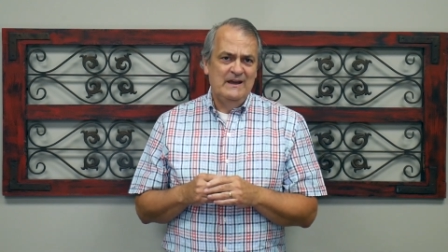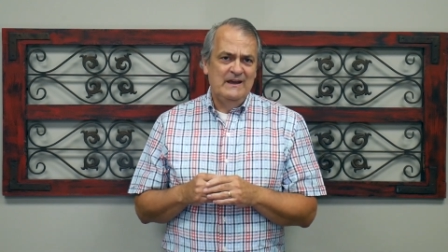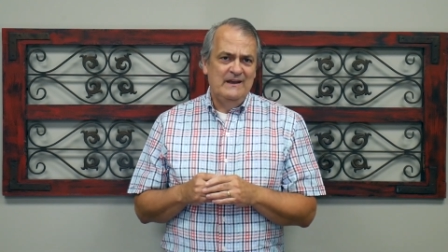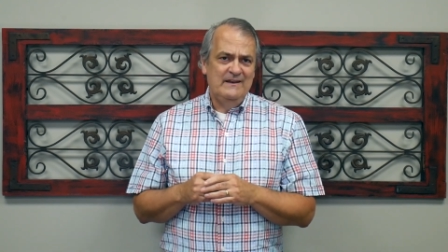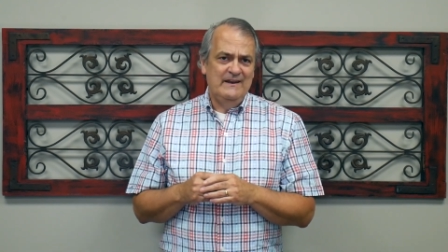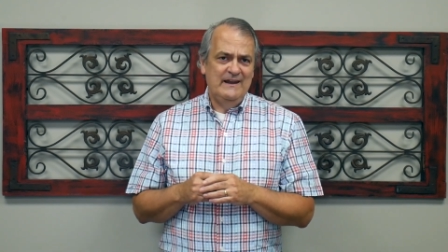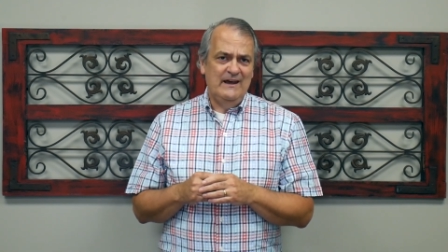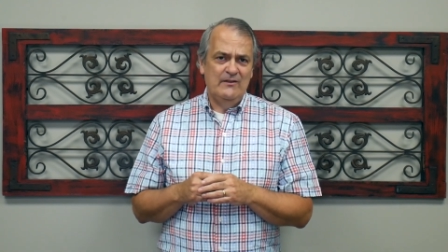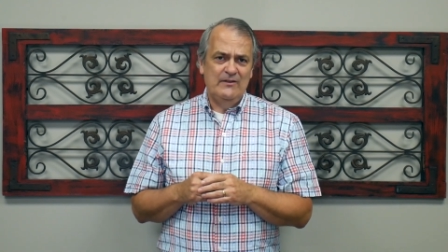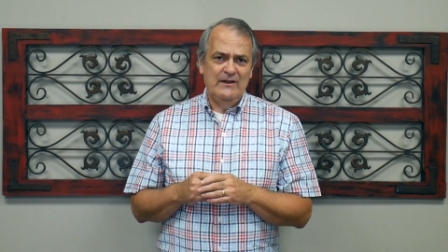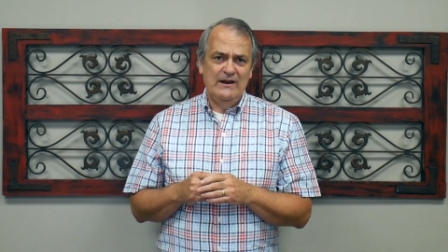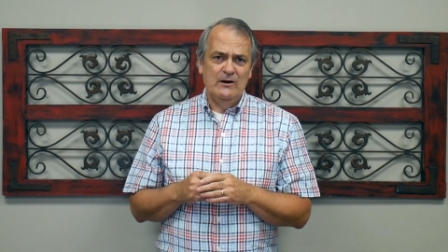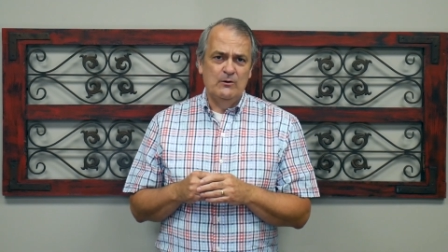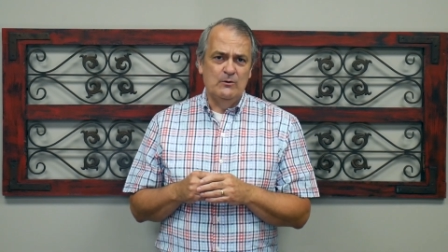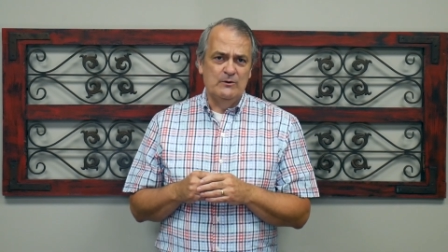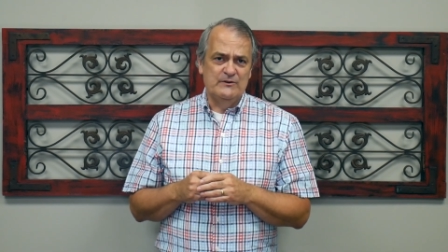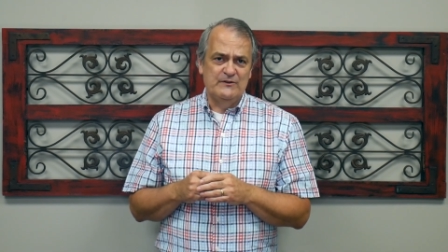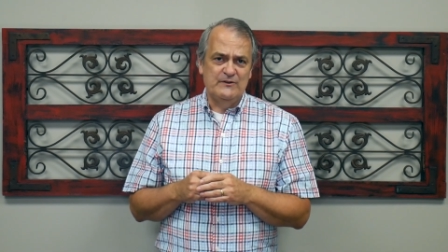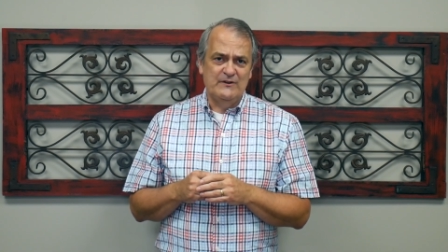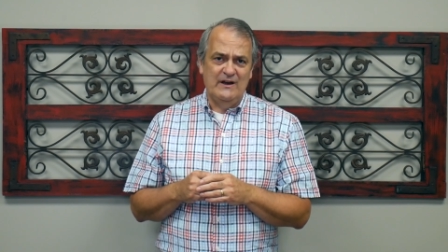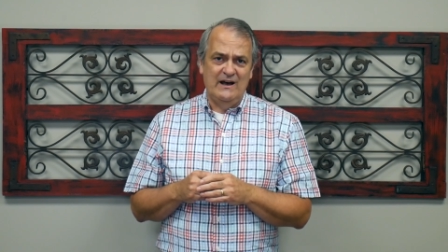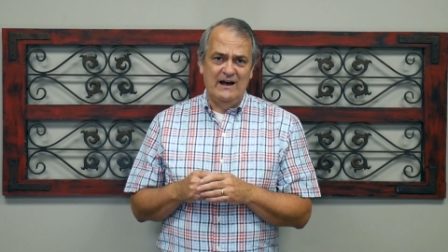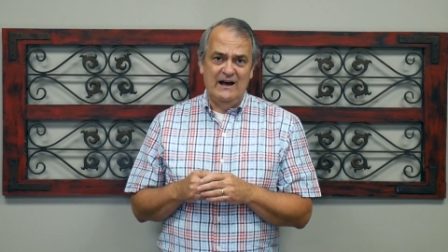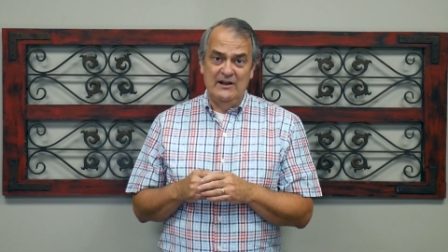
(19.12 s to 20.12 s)
Now, there
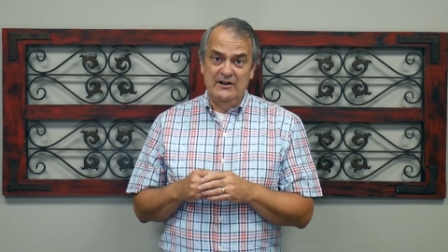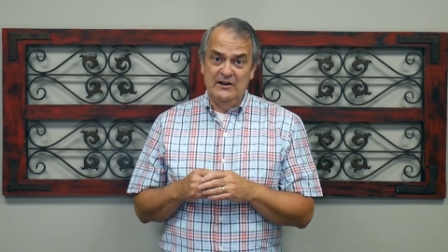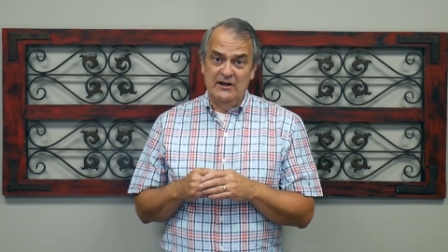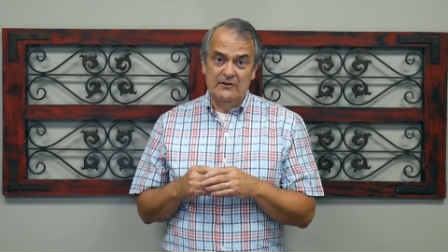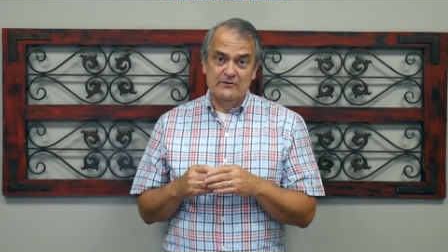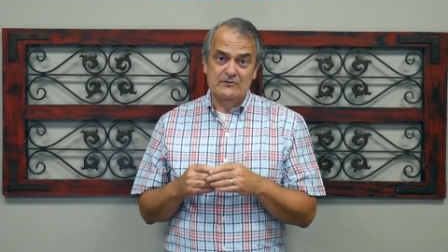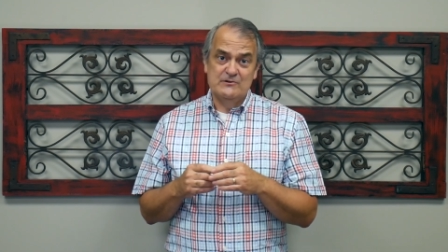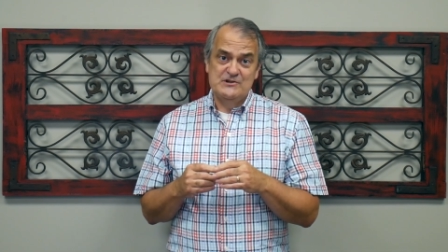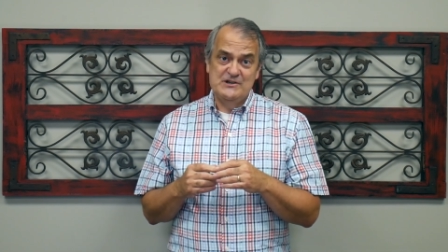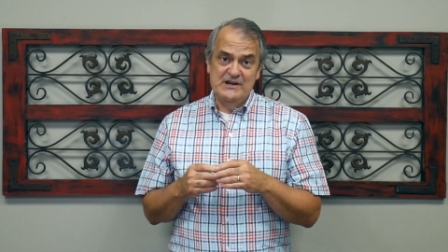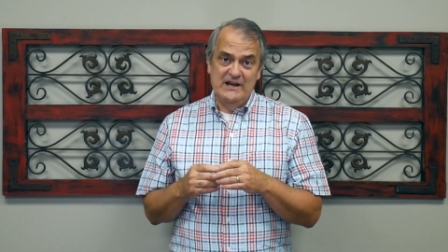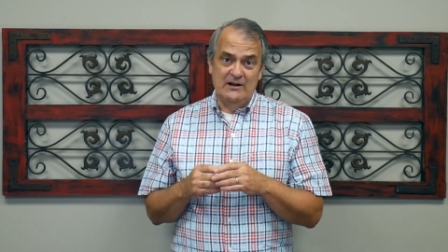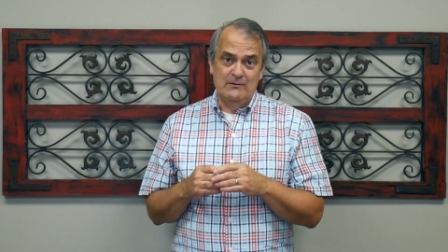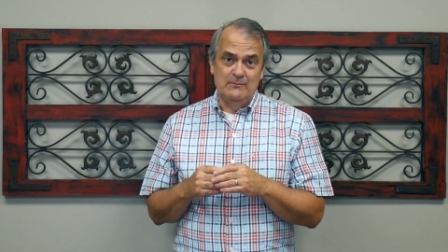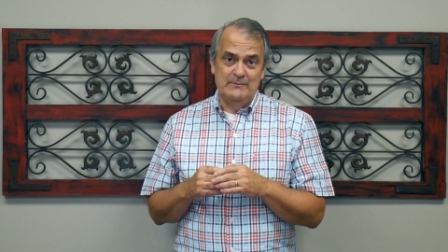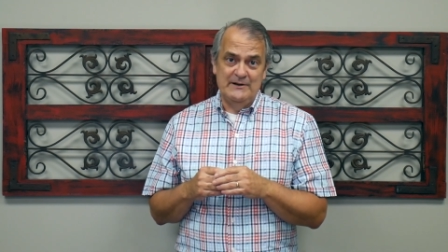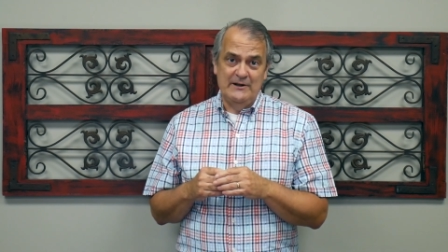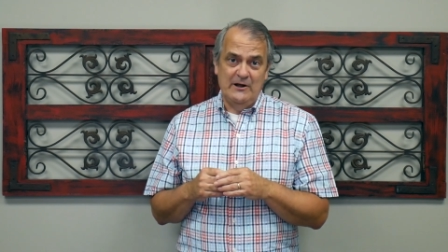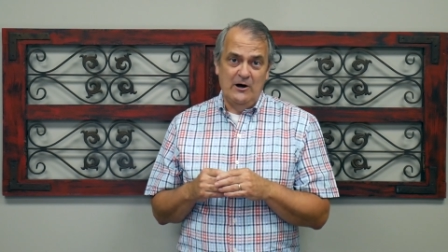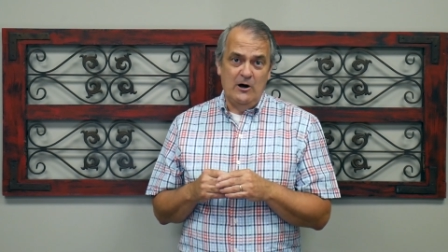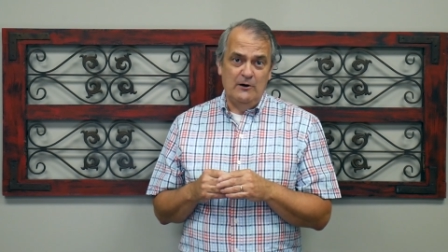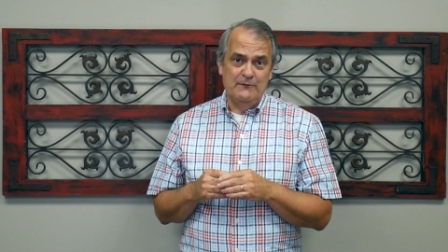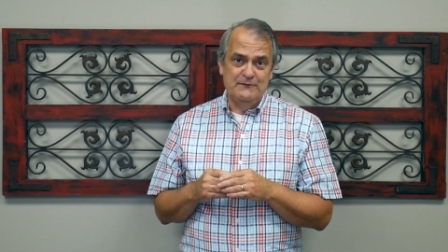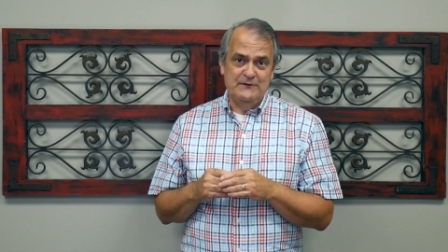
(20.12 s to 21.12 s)
was uh, another gentleman
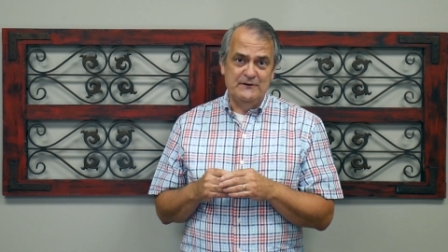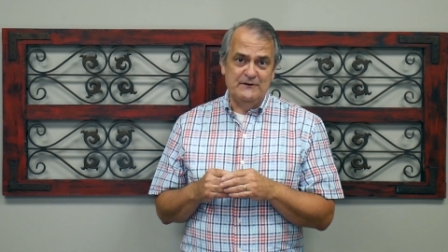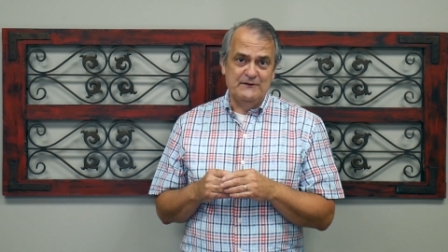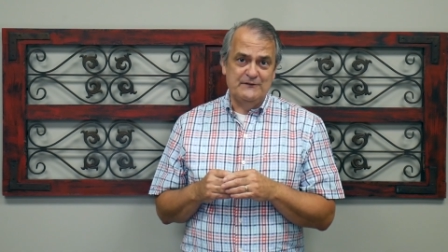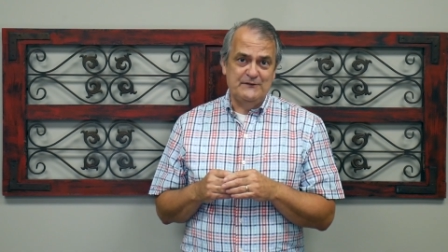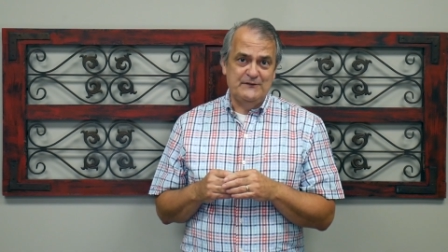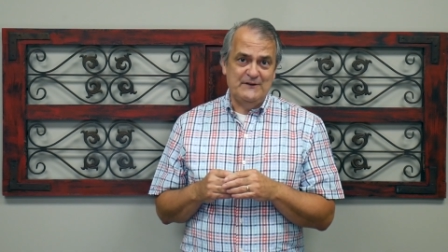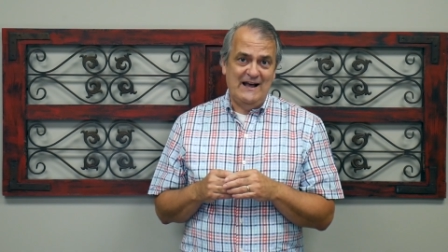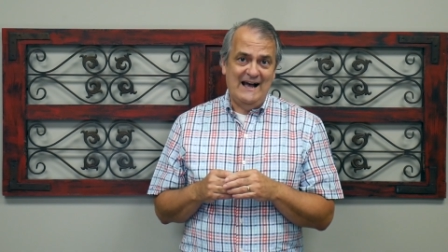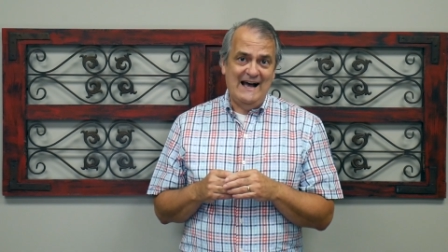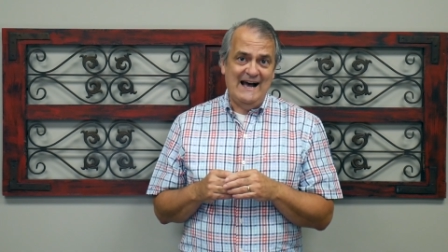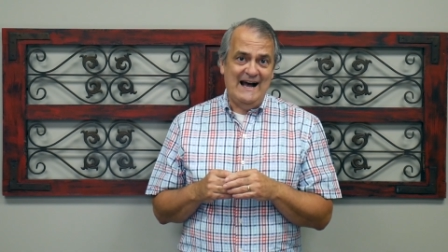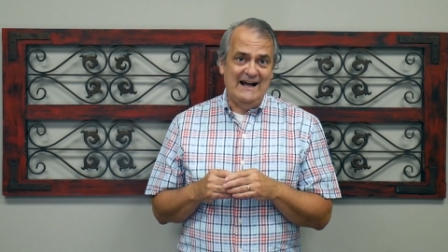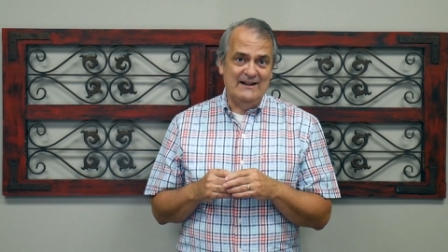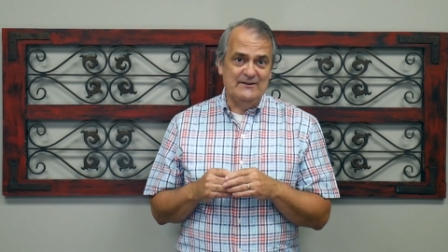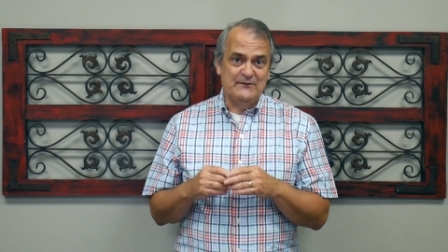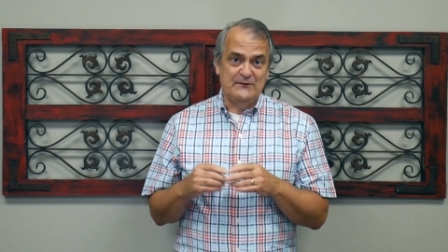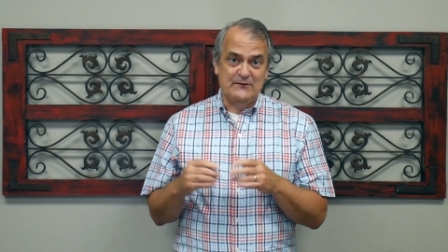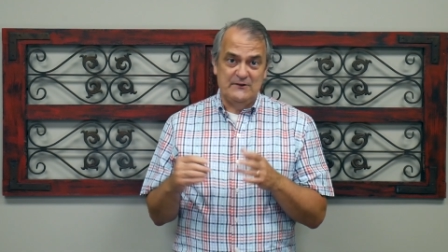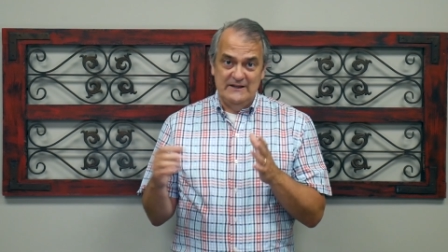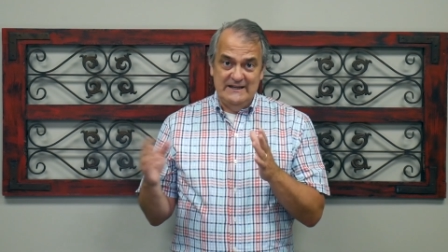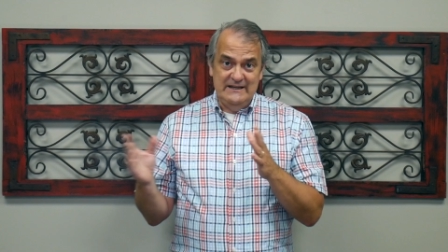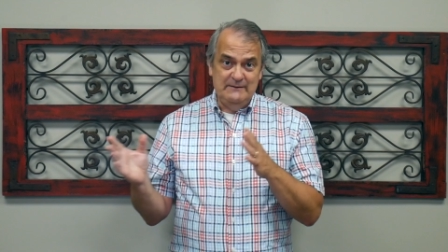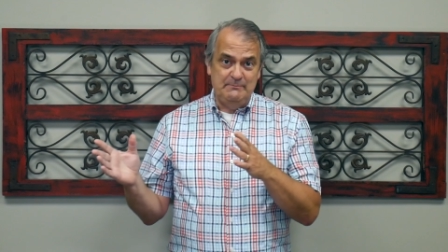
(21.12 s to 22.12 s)
off to the side
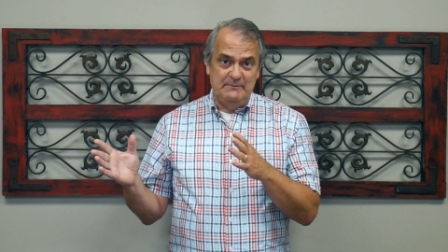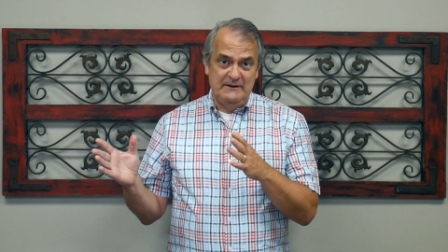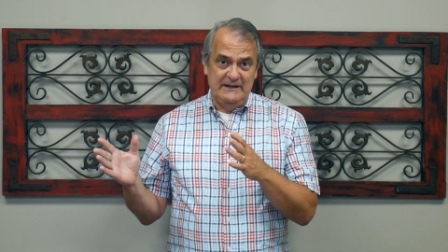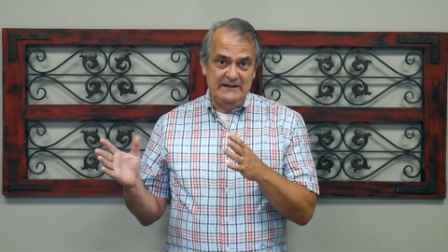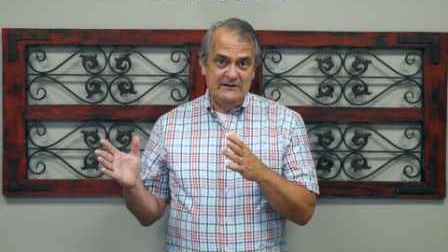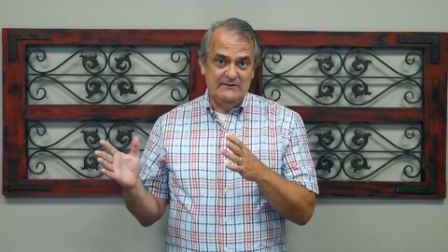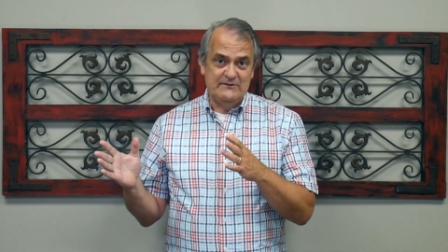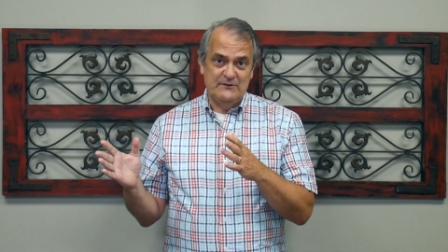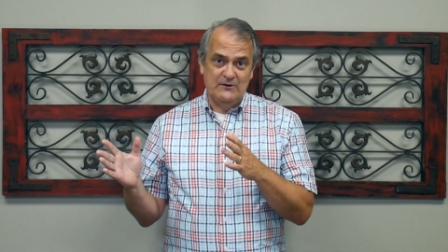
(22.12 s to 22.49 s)
sleeping,